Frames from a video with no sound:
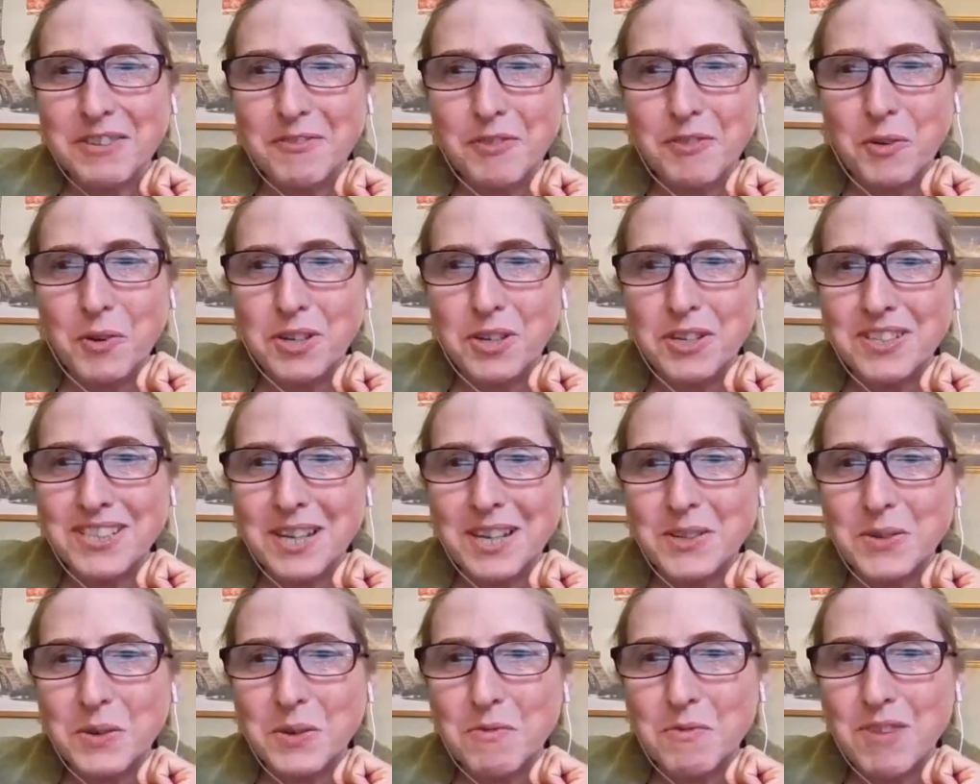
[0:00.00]
Siobhan, you
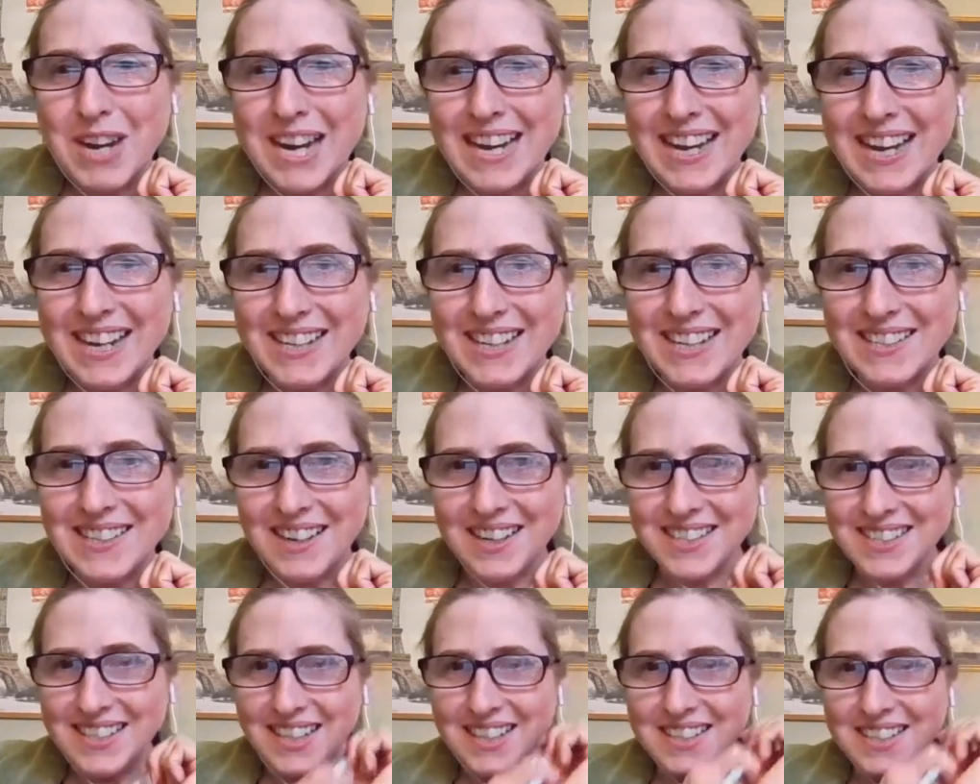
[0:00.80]
said you were really
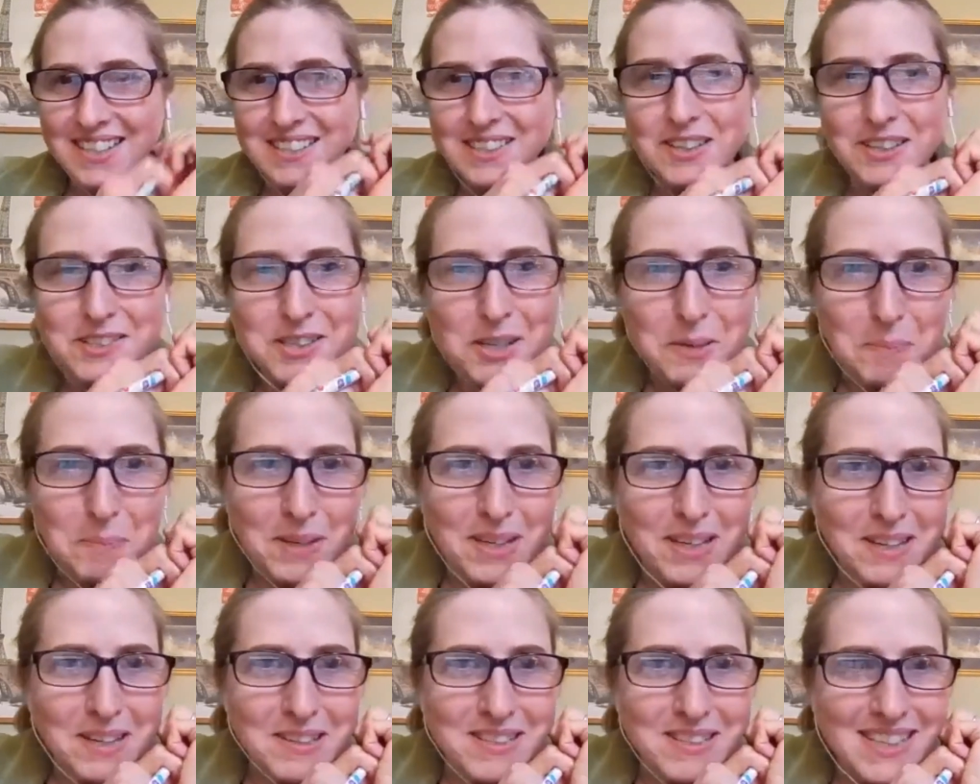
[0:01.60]
excited because you'd
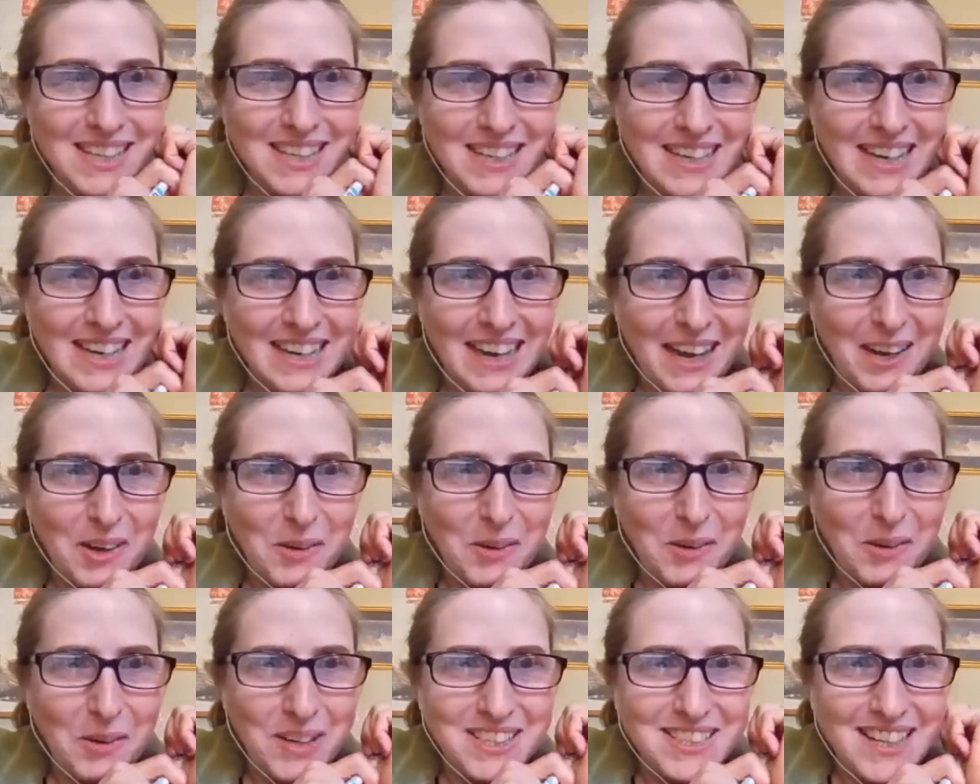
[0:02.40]
been using clean
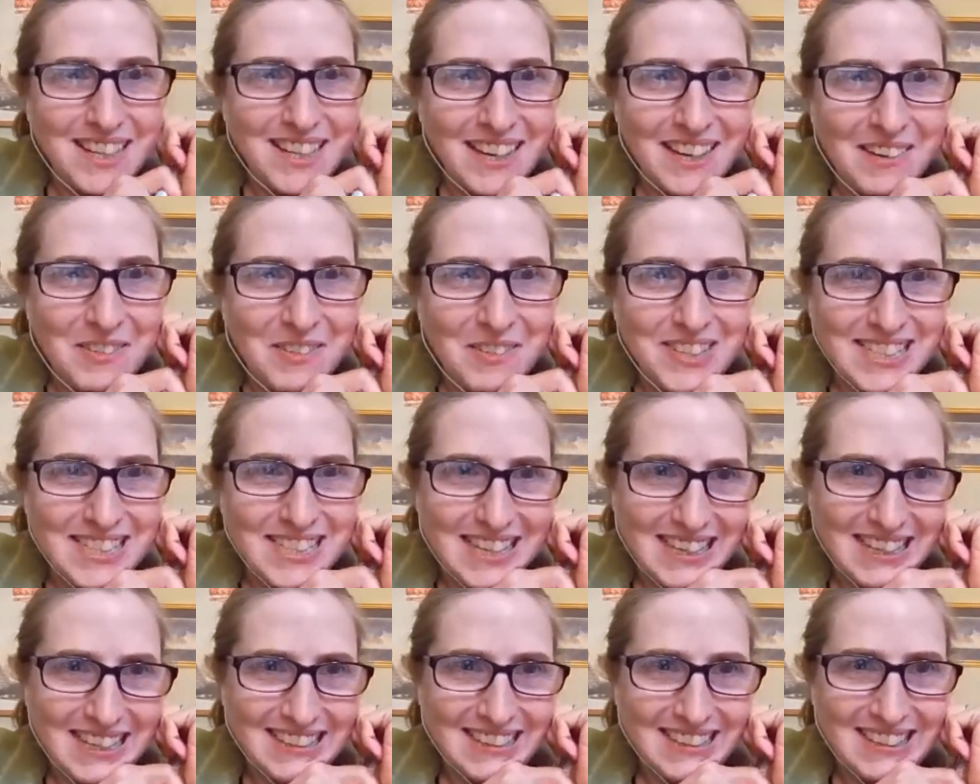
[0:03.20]
language in a
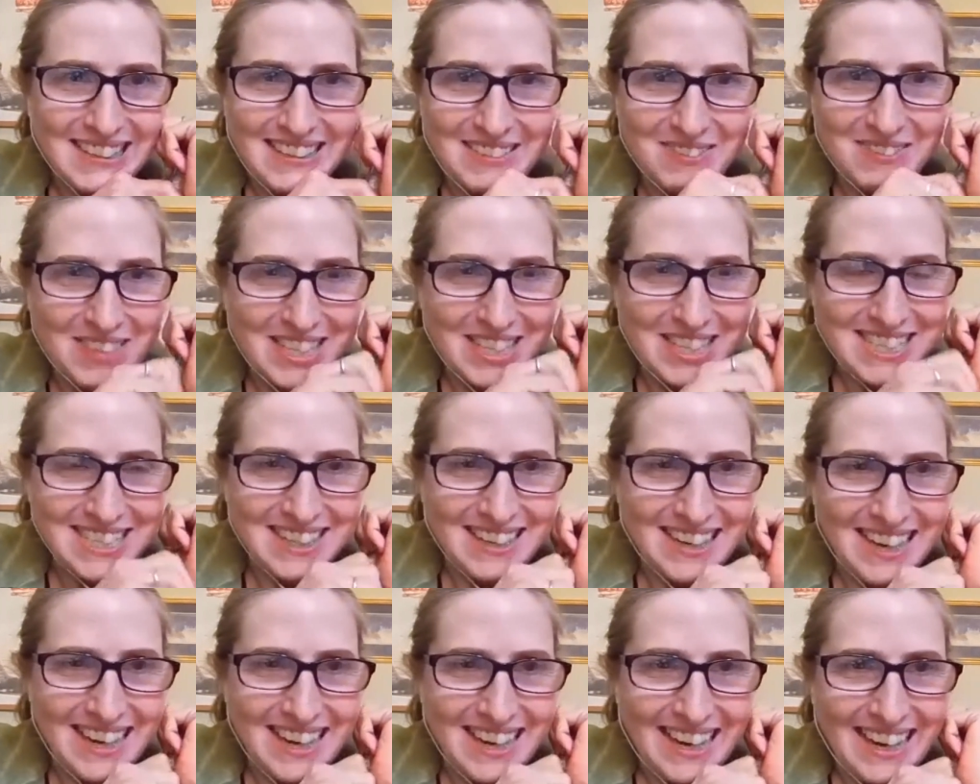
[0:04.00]
visit
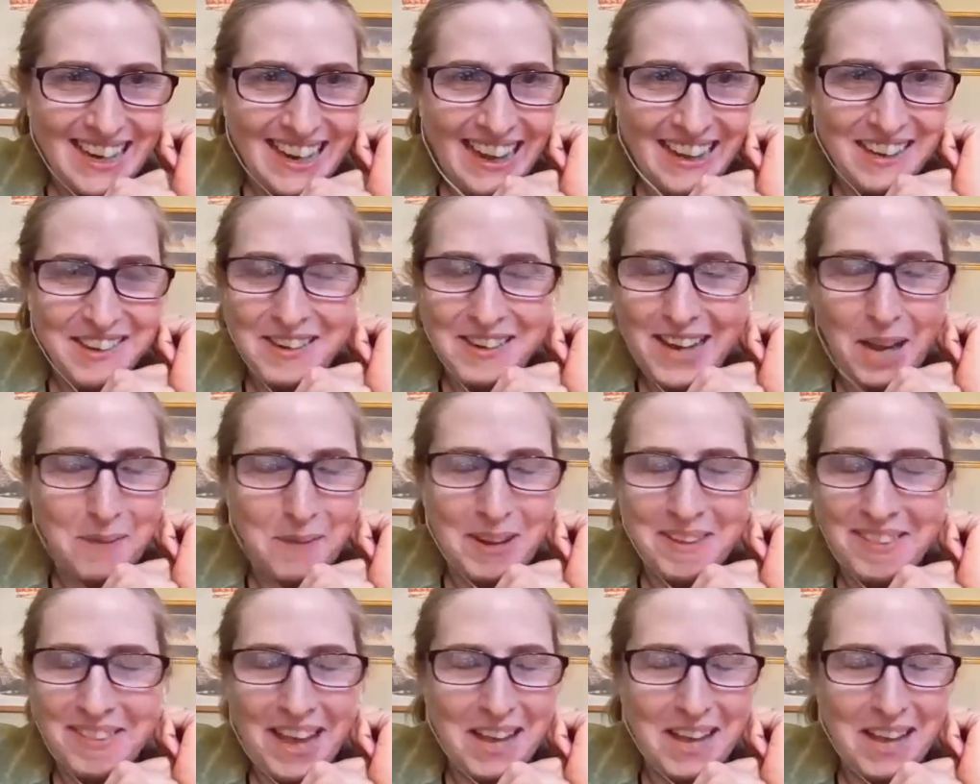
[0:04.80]
recently and you
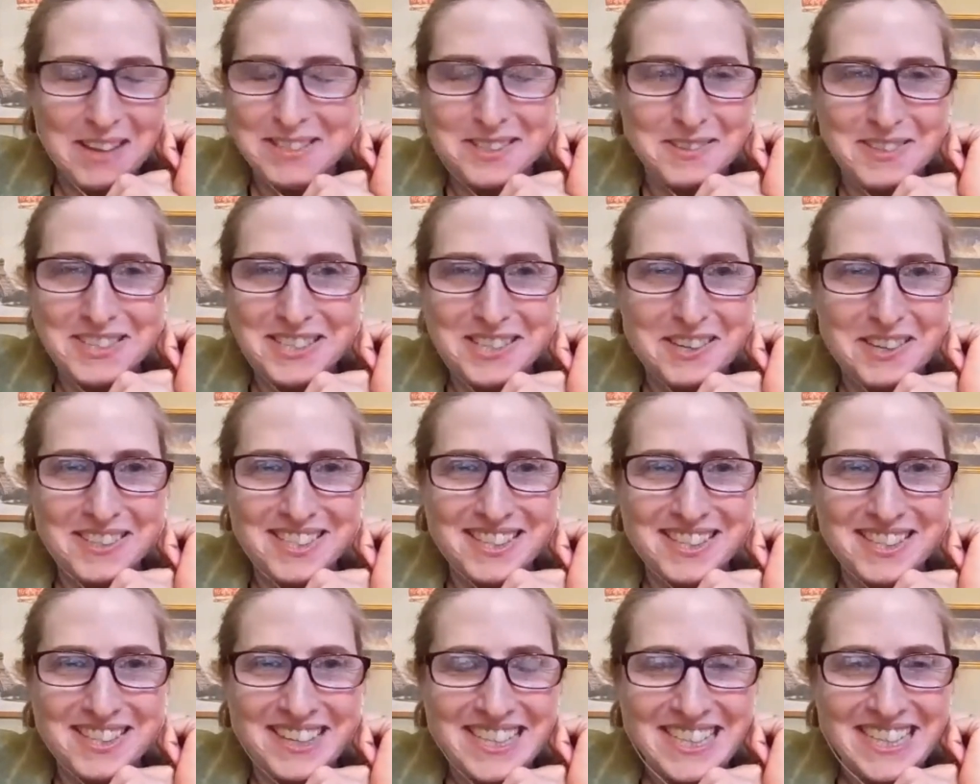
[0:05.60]
came out of the house and you were so
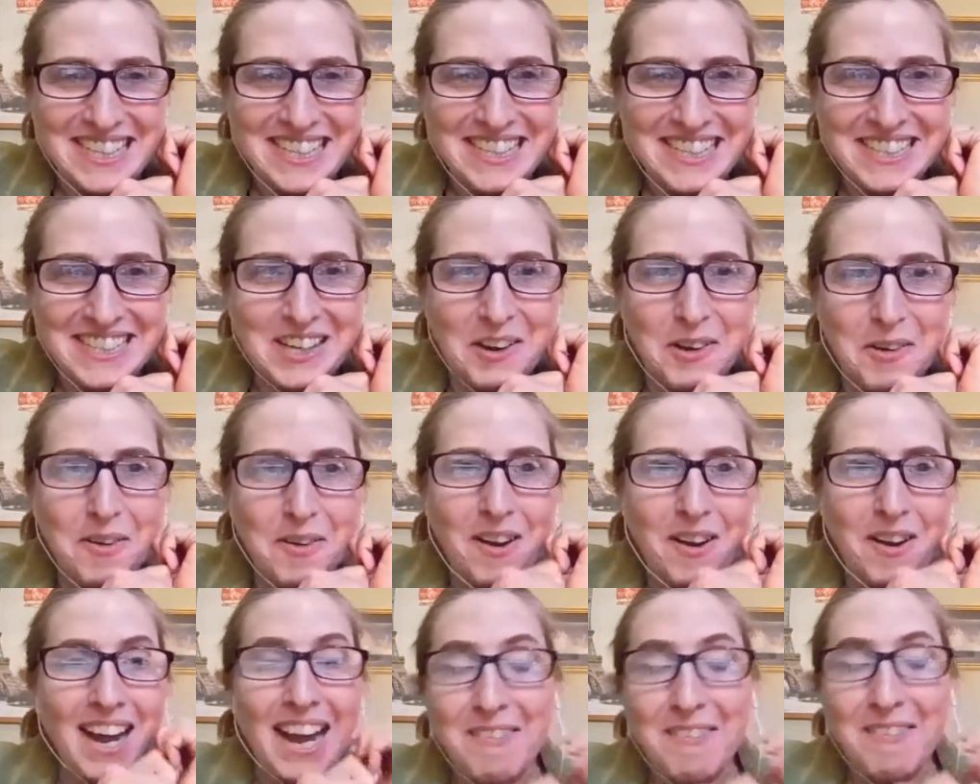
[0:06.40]
excited. So
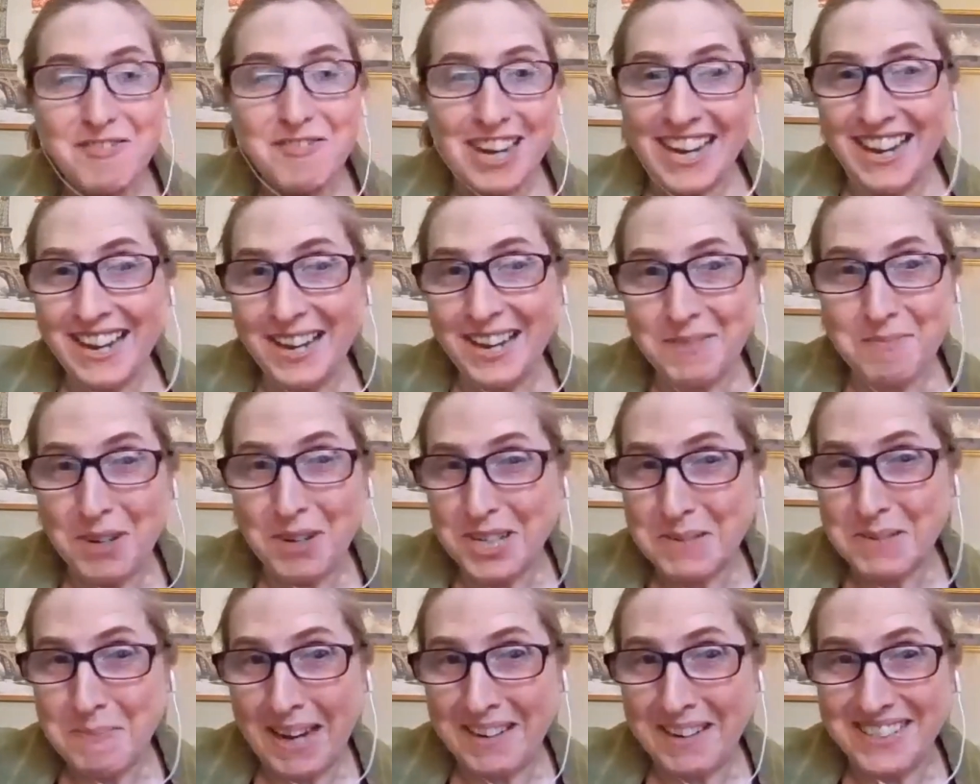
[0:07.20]
I haven't really heard
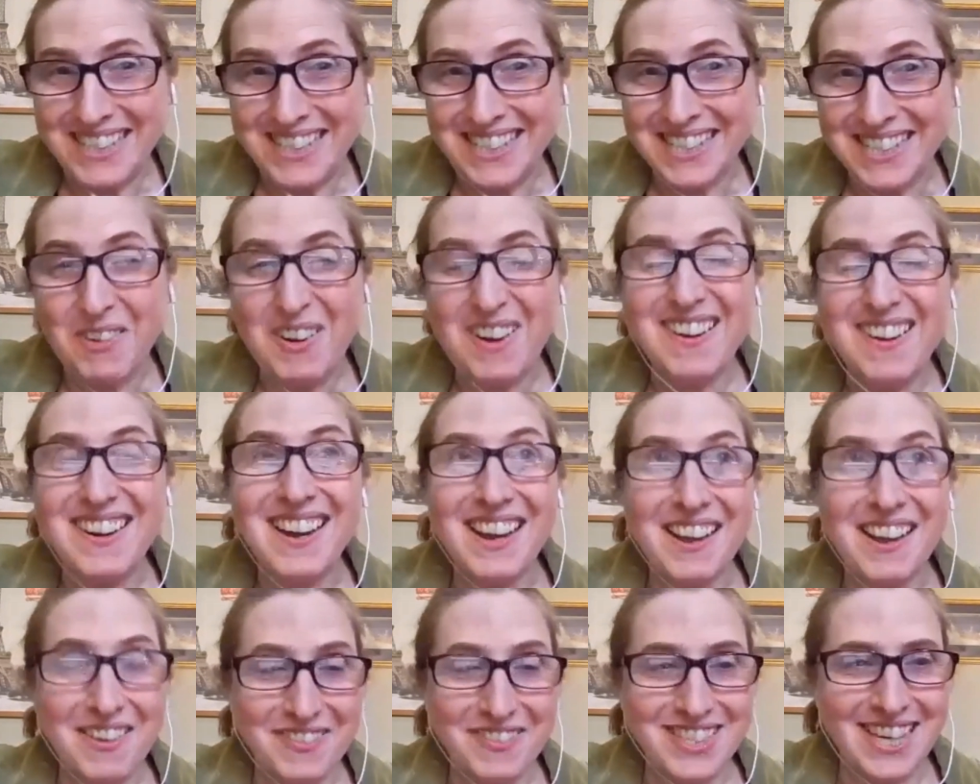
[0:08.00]
much about it, so I'd
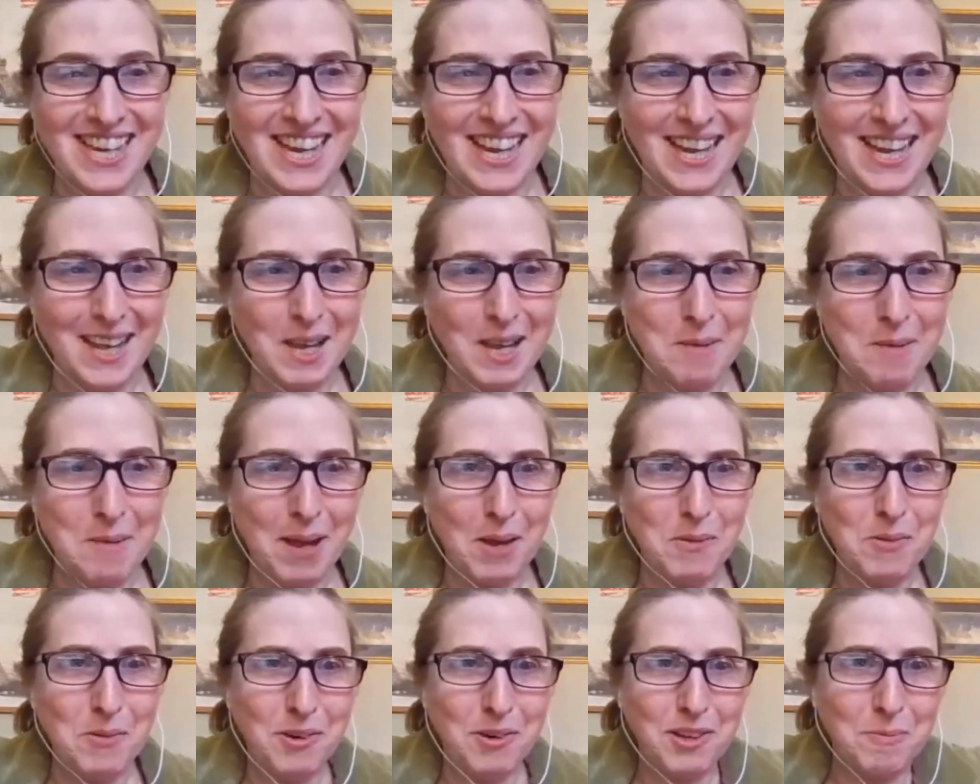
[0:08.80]
love to hear
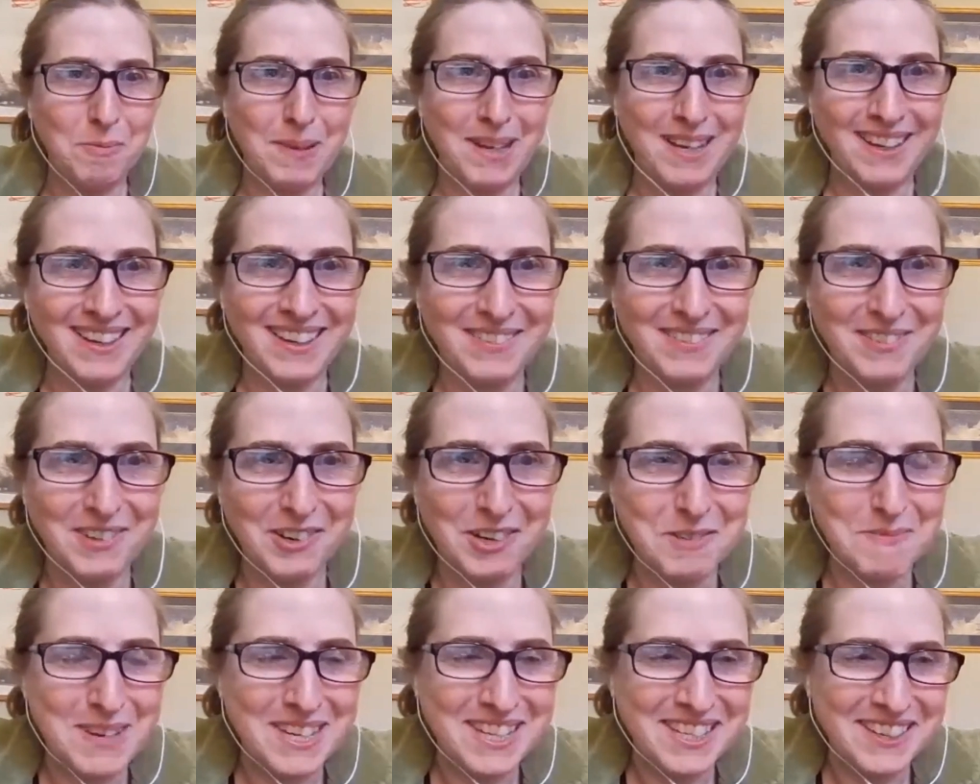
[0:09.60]
about what you've been
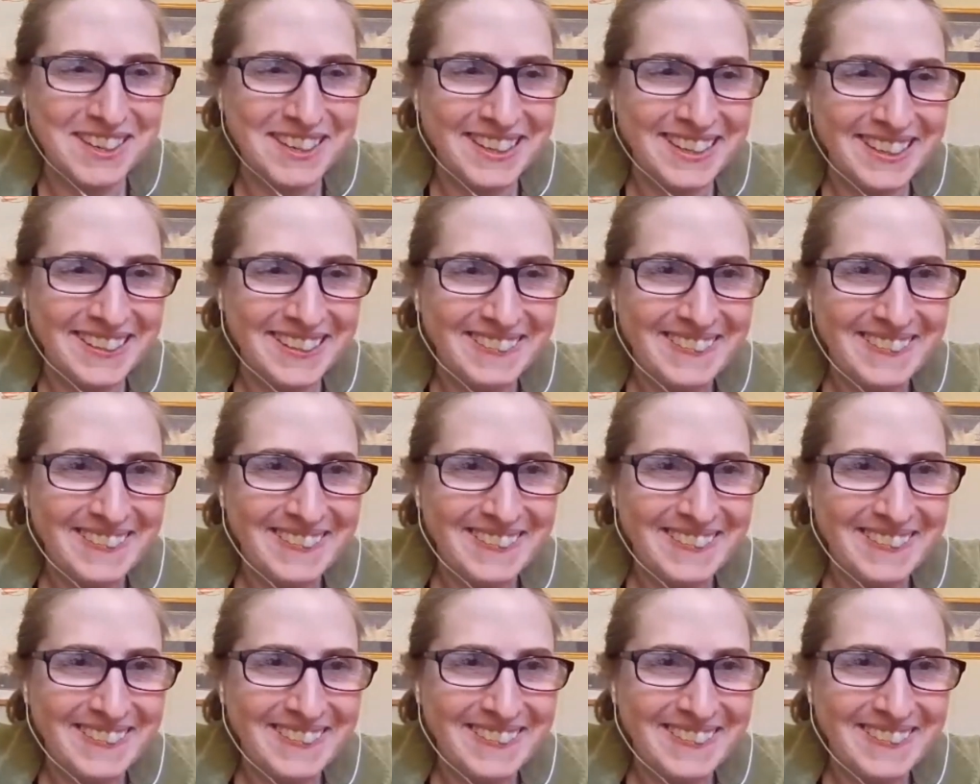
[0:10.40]
doing.